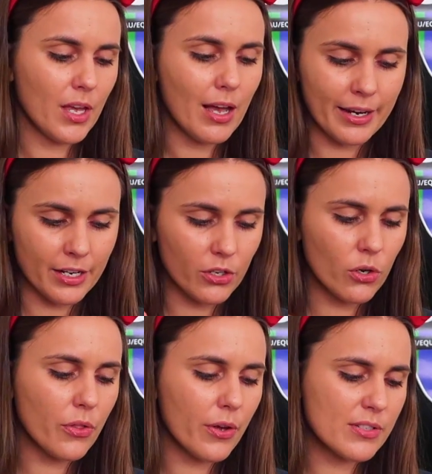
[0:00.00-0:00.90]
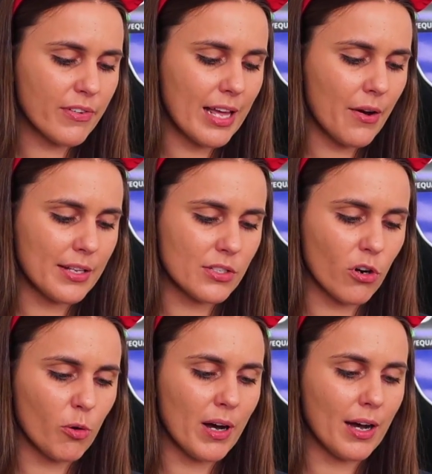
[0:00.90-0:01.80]
I can ignore those for now and
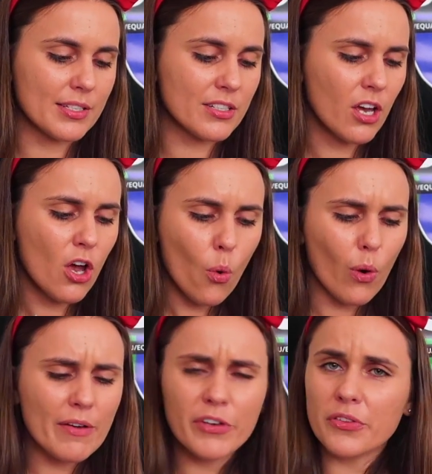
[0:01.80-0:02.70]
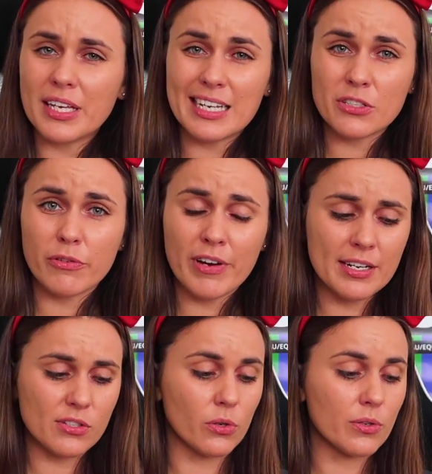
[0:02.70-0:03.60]
scroll past. Why have I got these extra
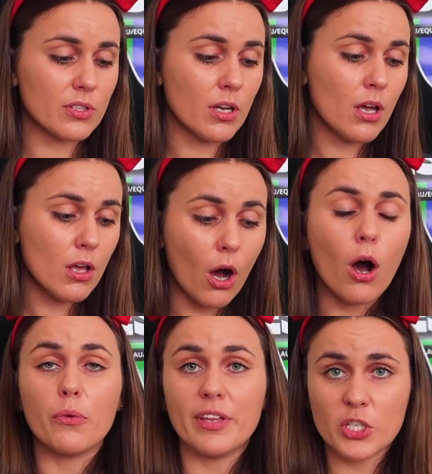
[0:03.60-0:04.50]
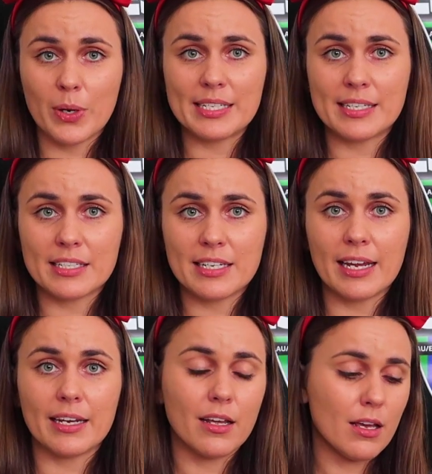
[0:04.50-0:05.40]
Venusaurs? Oh, they're
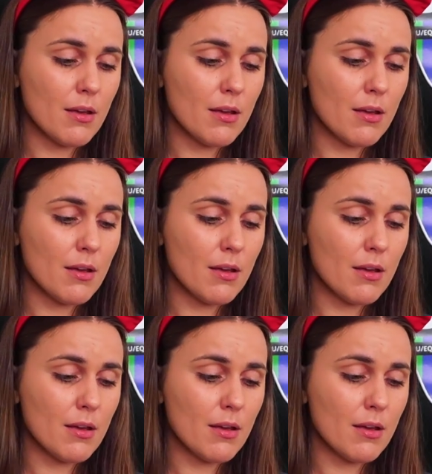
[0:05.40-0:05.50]
2016.